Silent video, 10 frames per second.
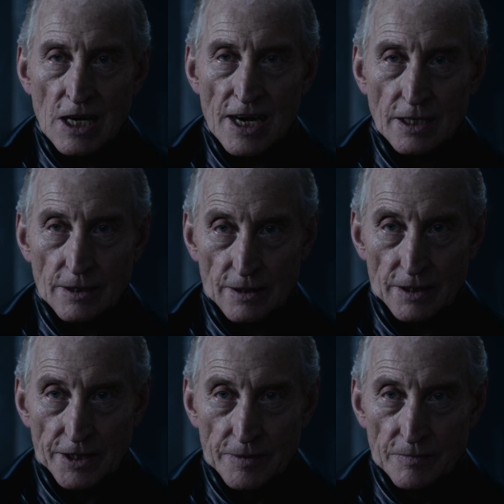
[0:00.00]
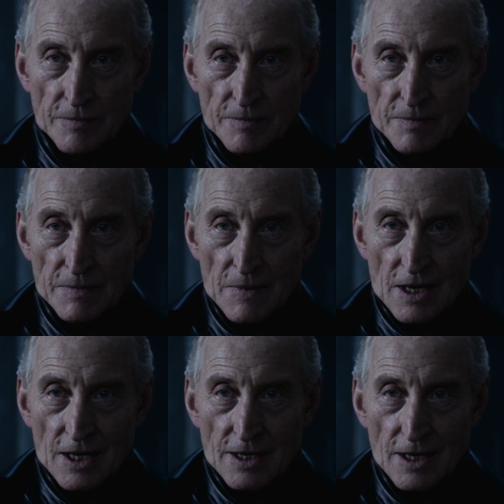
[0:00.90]
before Cassius and
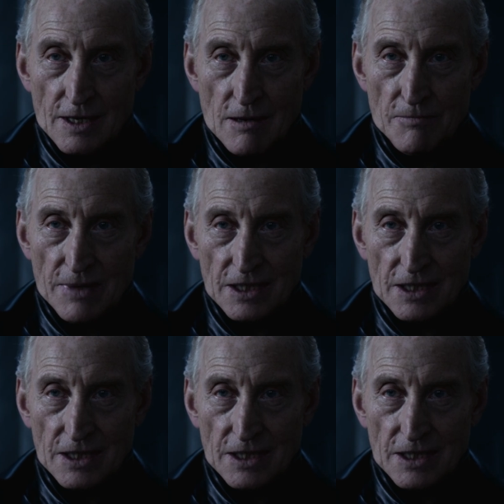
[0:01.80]
the other Vampire